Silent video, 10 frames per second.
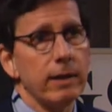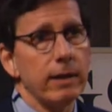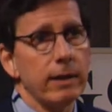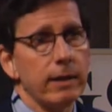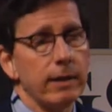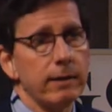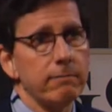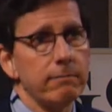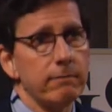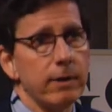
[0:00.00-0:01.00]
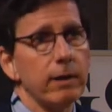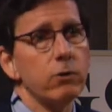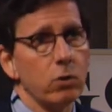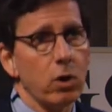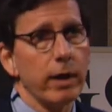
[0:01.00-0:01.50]
uh, not
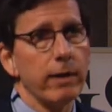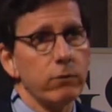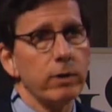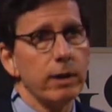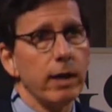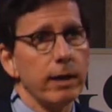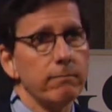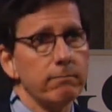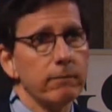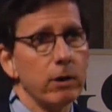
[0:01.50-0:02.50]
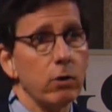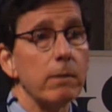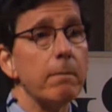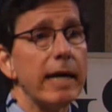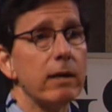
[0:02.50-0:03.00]
too long after he died,
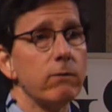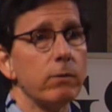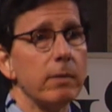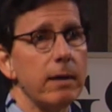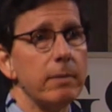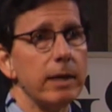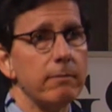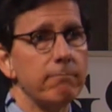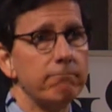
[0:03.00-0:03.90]
called A Man from Lebanon.